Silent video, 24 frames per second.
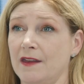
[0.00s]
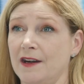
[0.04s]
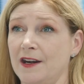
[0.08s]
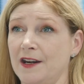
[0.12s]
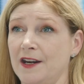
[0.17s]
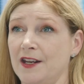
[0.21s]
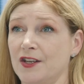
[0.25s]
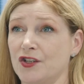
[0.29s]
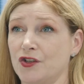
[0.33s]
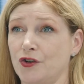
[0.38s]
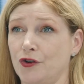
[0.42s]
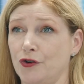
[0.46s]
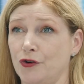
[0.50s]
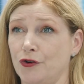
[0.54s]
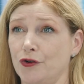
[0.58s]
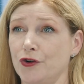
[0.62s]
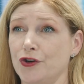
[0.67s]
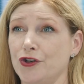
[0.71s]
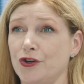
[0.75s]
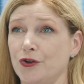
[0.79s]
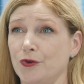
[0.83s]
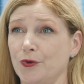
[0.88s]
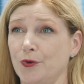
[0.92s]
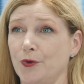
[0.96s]
that it is
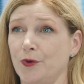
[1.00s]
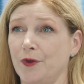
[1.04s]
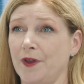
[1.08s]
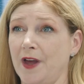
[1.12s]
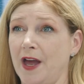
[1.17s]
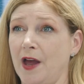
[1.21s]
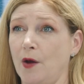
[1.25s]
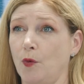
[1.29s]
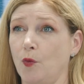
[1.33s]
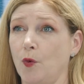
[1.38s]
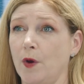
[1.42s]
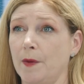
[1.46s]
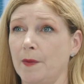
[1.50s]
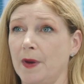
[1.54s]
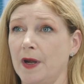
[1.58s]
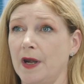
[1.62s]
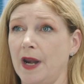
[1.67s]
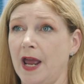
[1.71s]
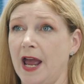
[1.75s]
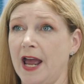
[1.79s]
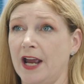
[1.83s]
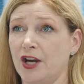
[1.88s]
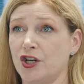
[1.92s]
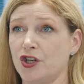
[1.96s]
crucial that
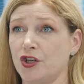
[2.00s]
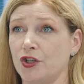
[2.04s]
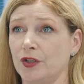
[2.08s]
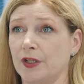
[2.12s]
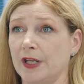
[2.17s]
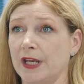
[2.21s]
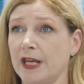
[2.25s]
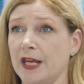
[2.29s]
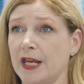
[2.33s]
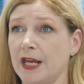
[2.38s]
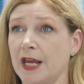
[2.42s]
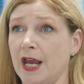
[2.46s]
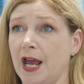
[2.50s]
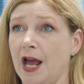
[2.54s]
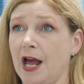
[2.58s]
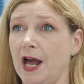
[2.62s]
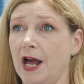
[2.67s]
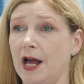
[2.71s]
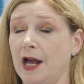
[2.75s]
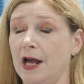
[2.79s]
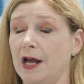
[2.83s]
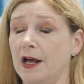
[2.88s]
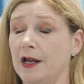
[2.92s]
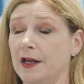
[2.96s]
women actually
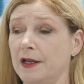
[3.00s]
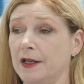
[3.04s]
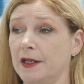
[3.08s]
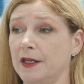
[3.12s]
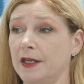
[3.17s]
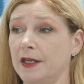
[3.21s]
are